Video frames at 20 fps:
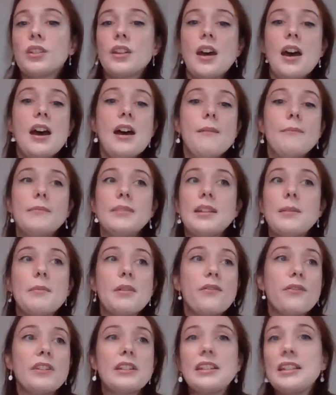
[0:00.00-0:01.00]

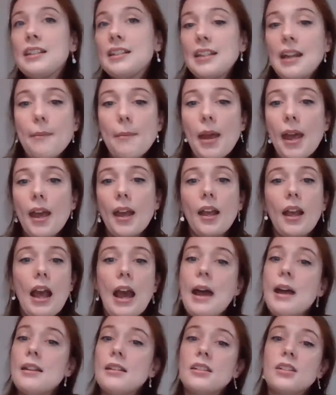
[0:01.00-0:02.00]
something for systemic,
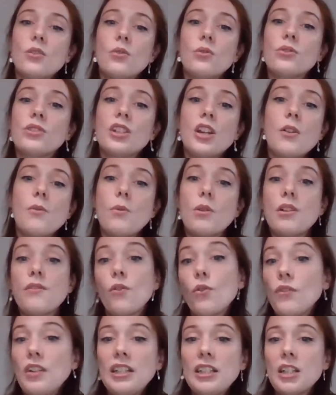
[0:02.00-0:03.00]
and also one of
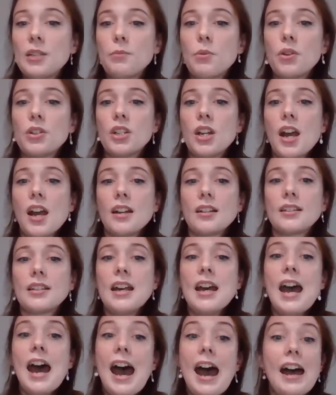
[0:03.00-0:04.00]
your research projects
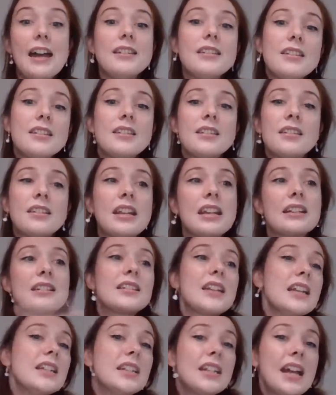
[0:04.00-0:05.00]
and the
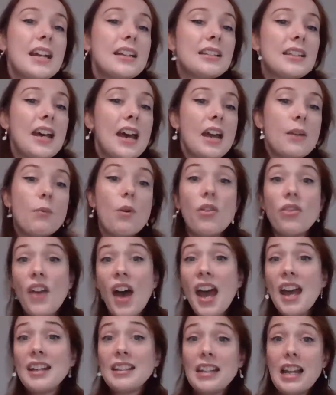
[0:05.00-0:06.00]
extended essay, well,
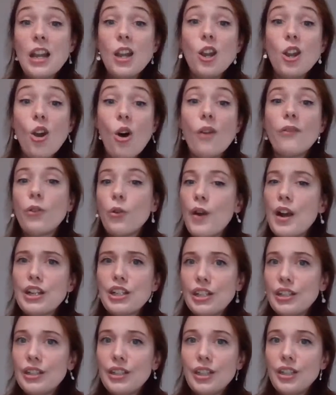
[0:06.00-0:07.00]
that is a lot of
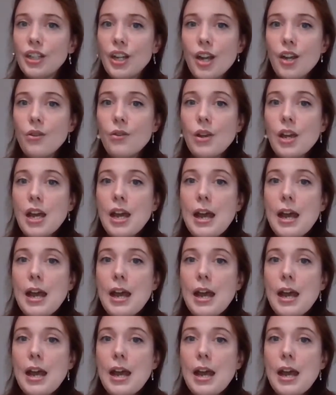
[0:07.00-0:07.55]
corrections to do.